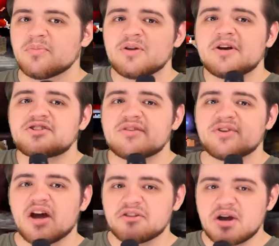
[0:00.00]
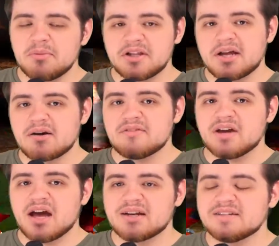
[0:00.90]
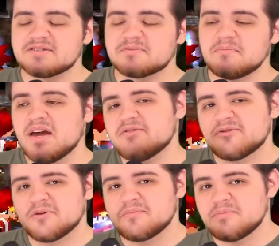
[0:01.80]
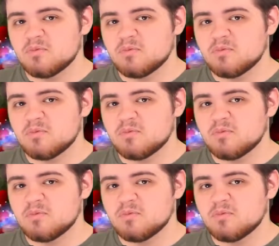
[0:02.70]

Pretty much every other emulator I've got is made for